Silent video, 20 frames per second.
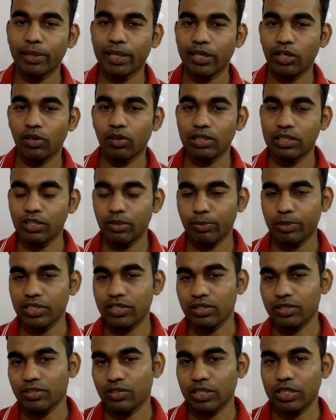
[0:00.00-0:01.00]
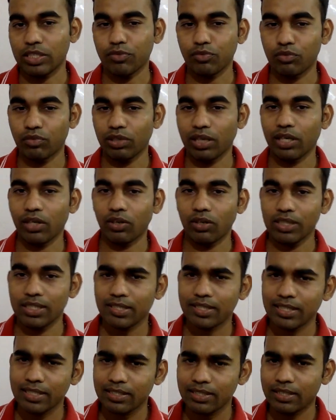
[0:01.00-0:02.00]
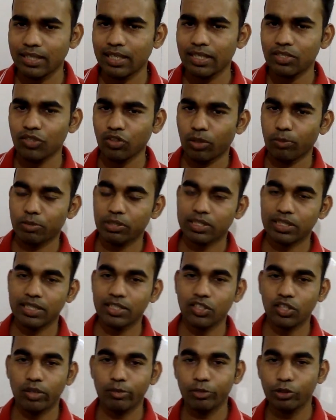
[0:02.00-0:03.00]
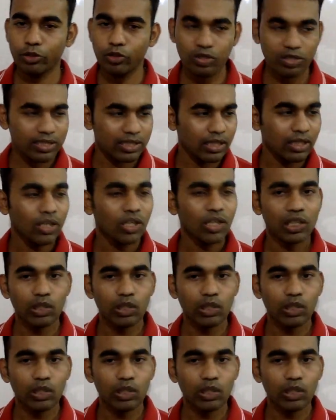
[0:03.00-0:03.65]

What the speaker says: and all the operations is full and all these things. So that is computer science terminology.